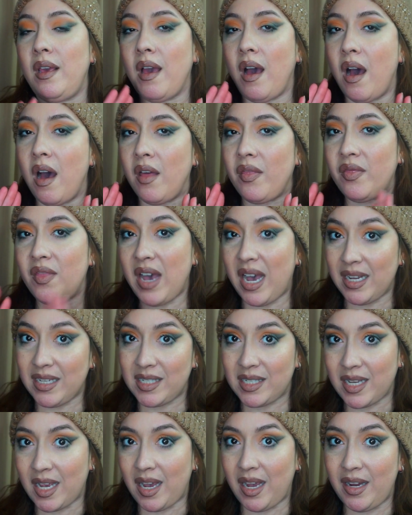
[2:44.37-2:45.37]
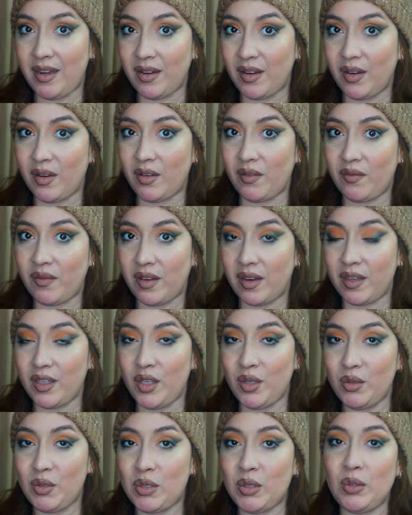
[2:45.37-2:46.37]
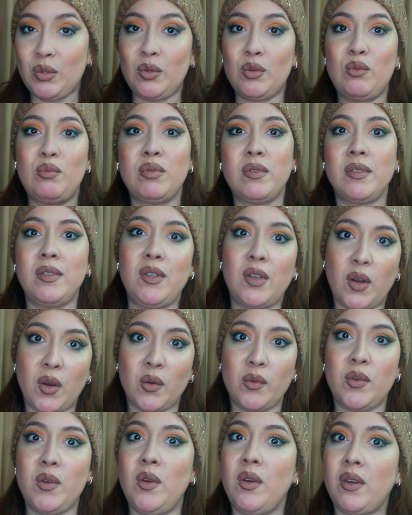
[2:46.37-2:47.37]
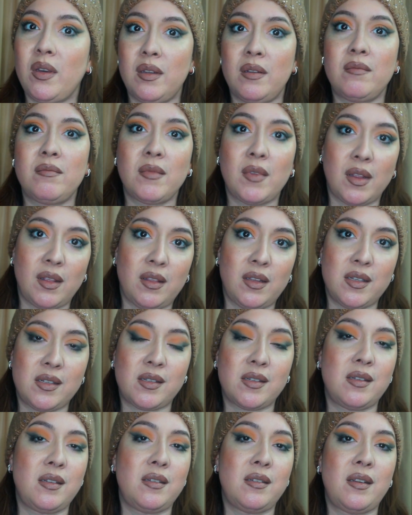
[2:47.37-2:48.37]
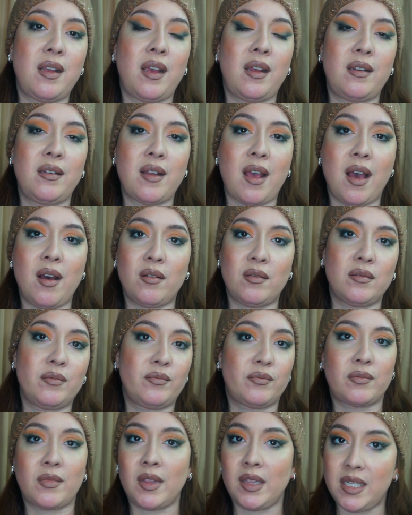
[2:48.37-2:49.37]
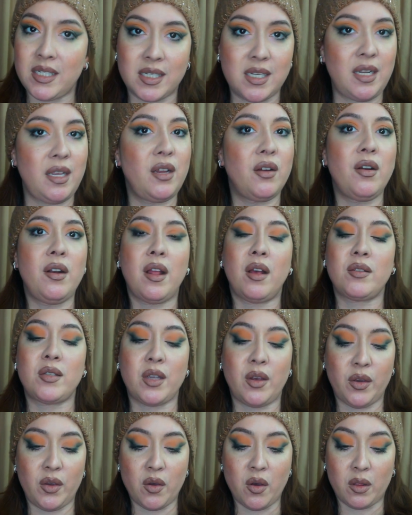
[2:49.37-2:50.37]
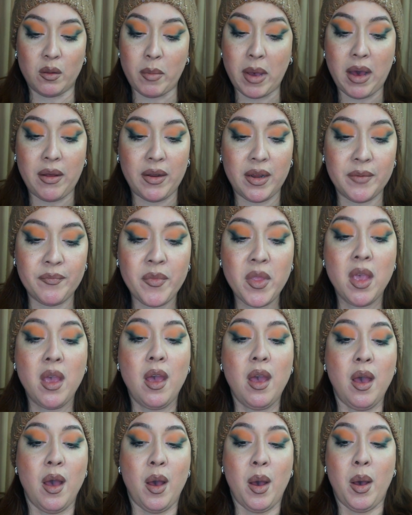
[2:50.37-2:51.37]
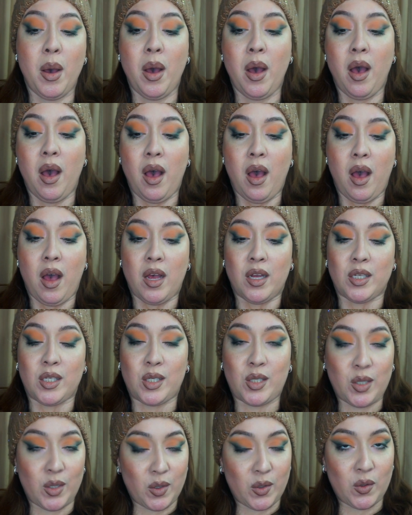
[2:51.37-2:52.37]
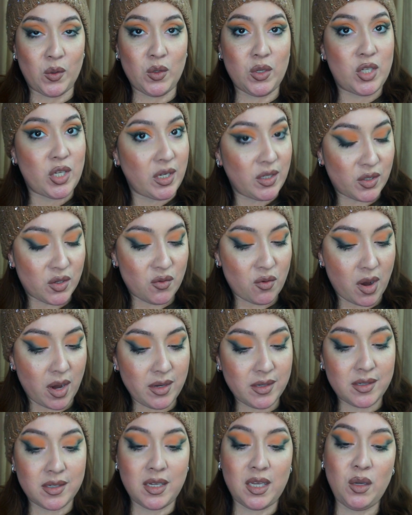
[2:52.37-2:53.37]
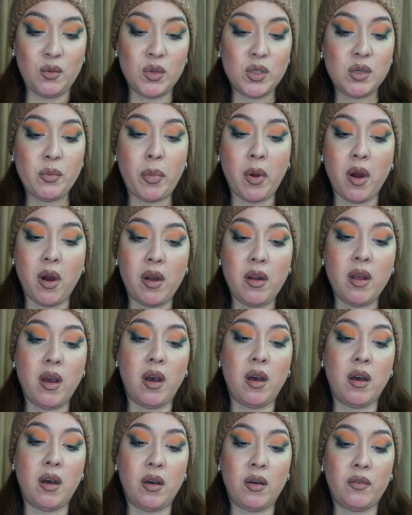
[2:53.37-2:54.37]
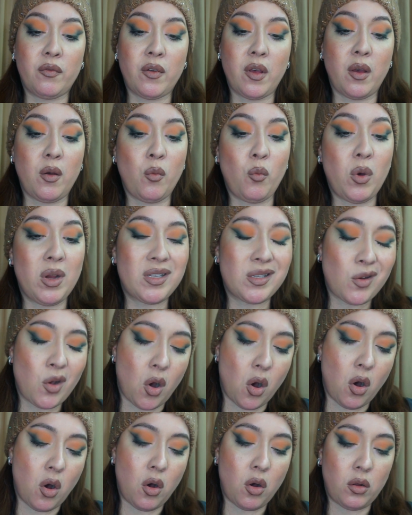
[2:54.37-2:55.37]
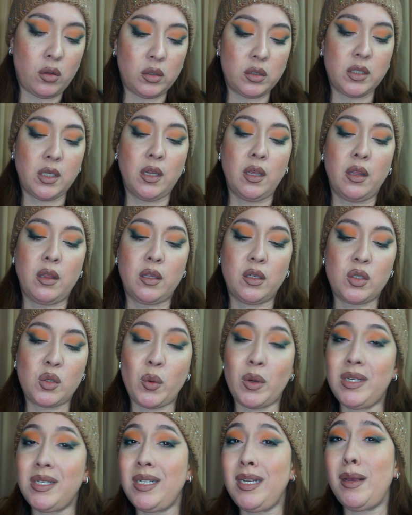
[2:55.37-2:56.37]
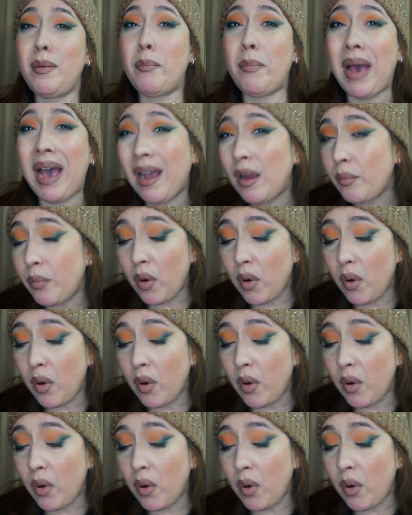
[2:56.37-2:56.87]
on that side of YouTube, you can listen, and I'll listen here and I'll tell you all about it. So Jason Rice, he was a part of what's called the 20 and Back